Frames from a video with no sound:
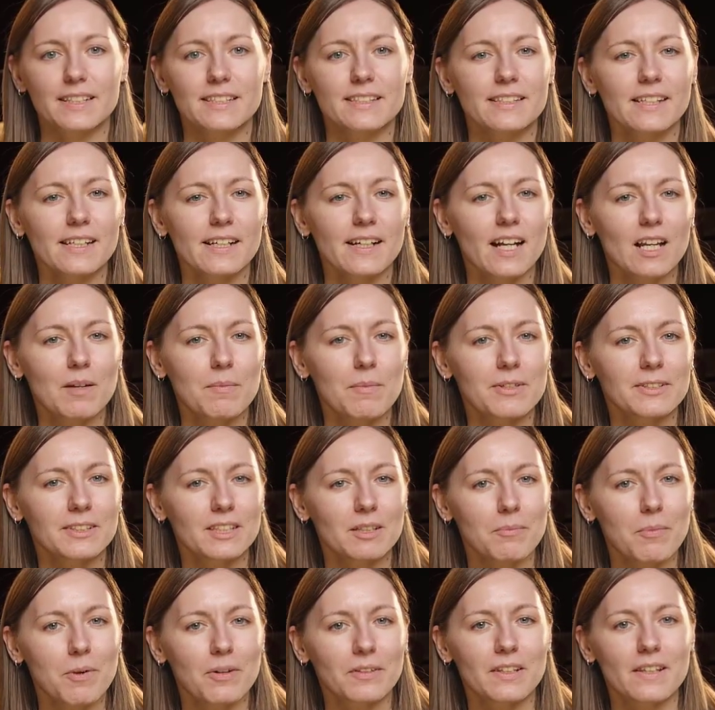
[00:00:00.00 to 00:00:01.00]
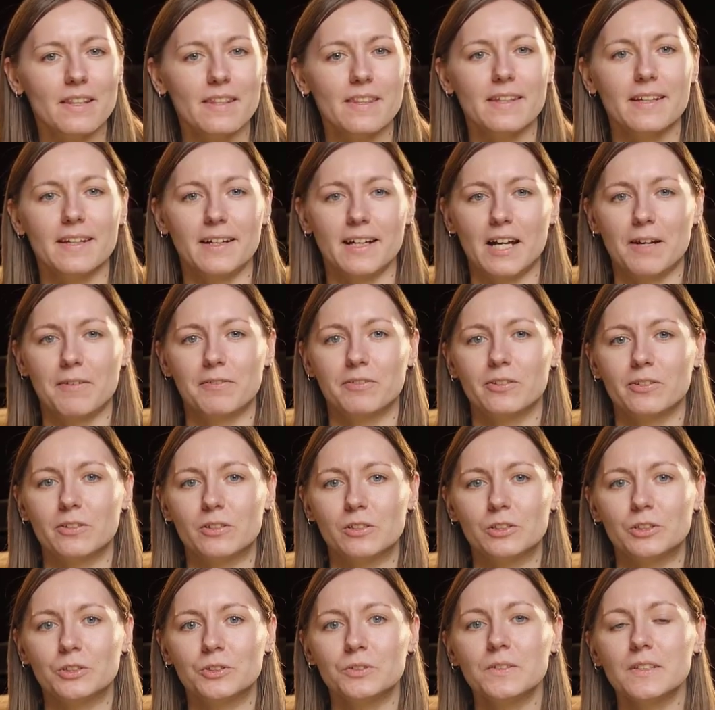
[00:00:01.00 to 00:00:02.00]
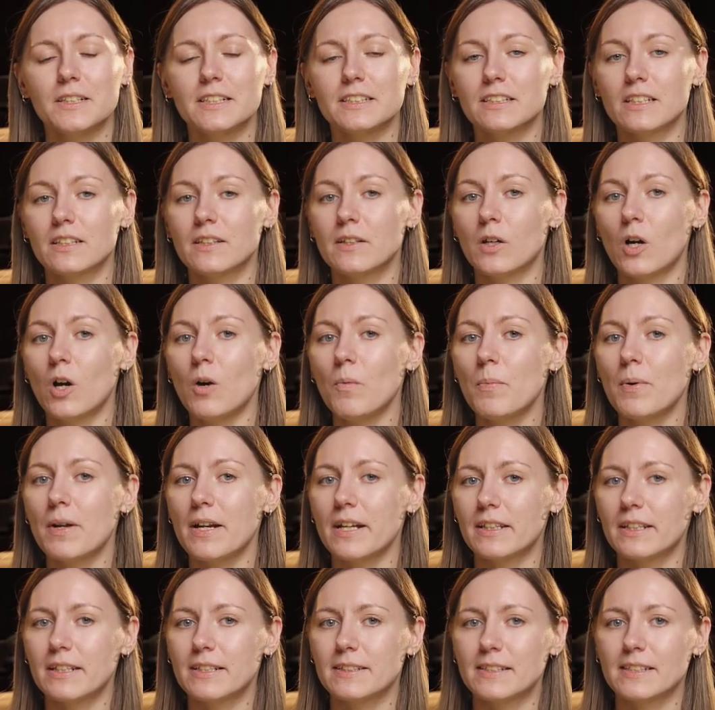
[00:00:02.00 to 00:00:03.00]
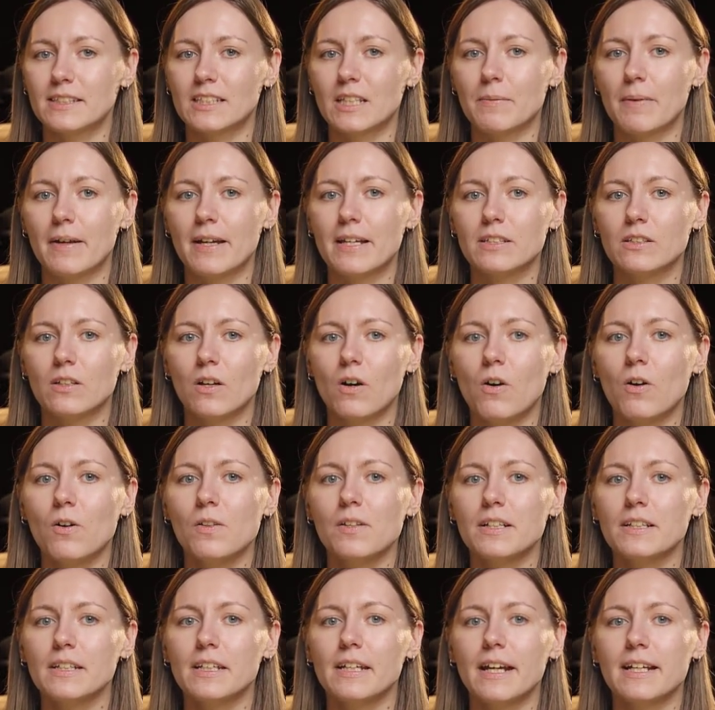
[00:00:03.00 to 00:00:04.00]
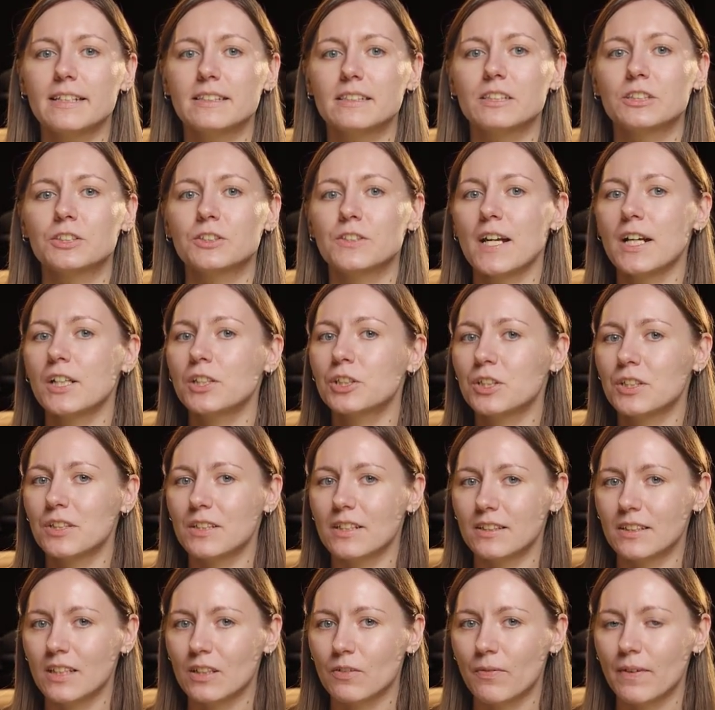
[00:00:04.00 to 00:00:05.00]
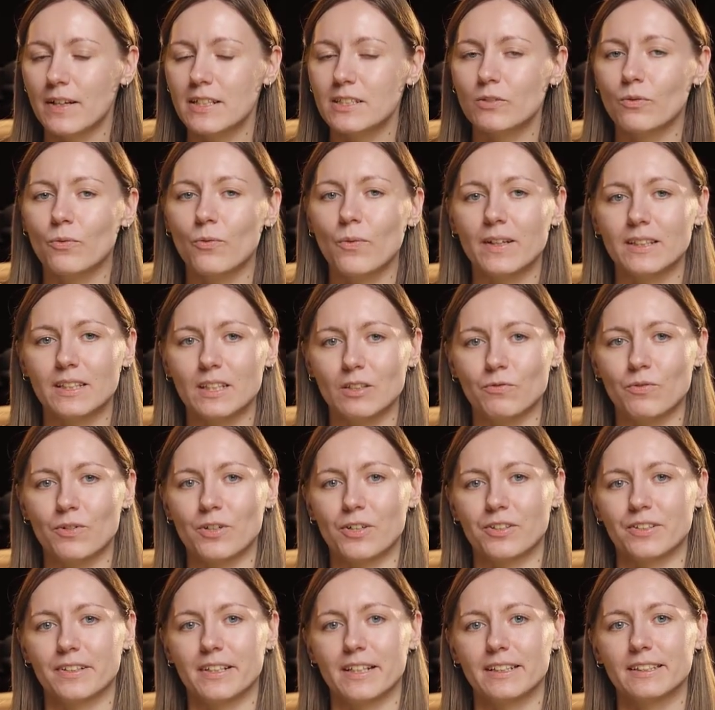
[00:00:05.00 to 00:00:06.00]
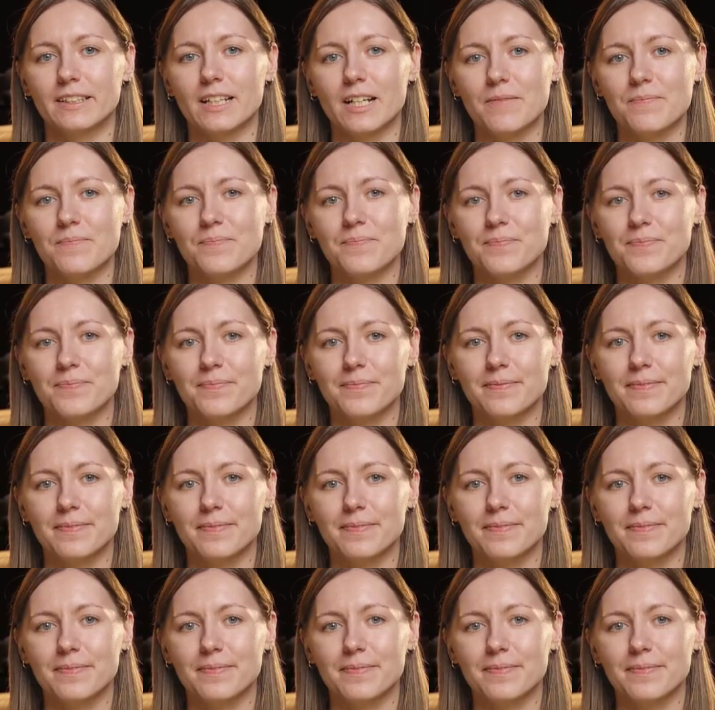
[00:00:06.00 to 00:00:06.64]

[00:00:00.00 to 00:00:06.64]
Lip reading: the single most important thing I've told you is that the operating system already has a structured interface waiting for your data.